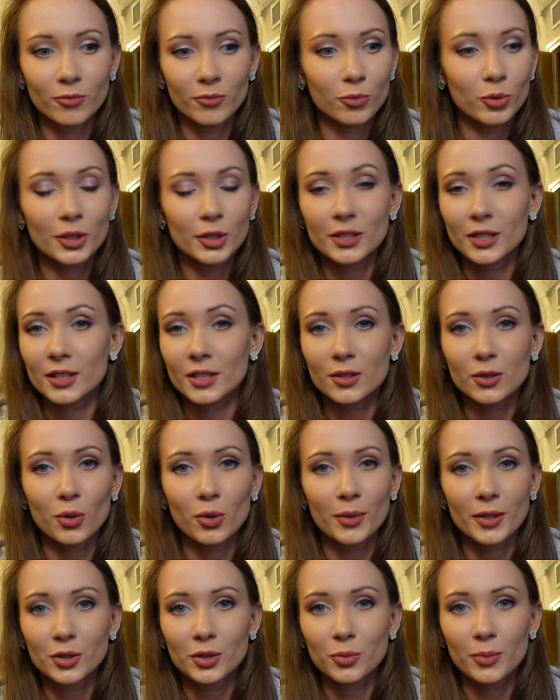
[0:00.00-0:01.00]
what is
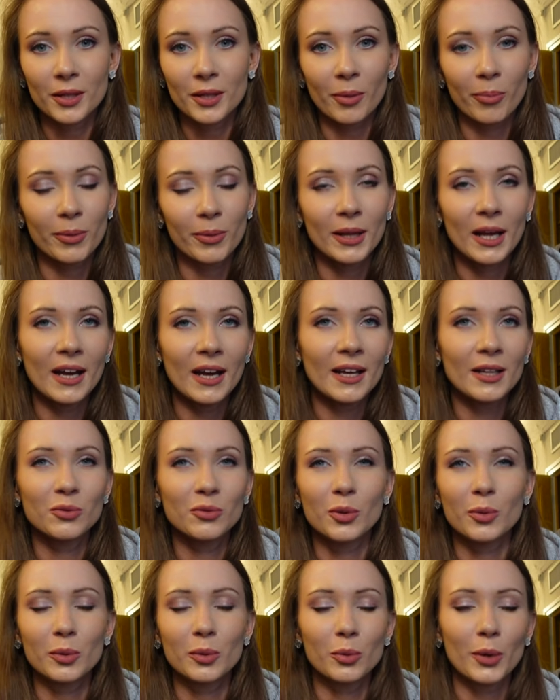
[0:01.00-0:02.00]
going to be the plan.
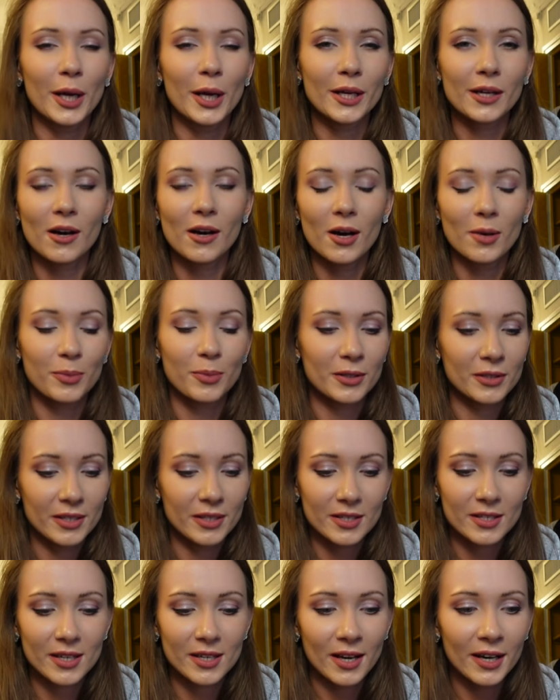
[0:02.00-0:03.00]
We will wake up and
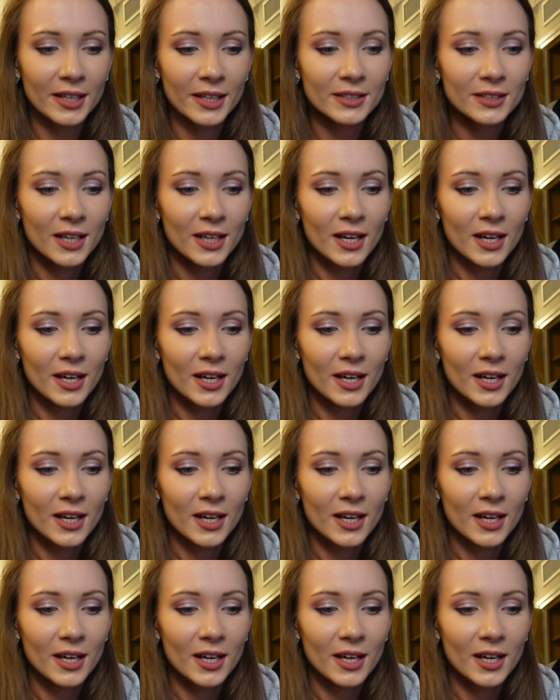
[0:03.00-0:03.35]
decide.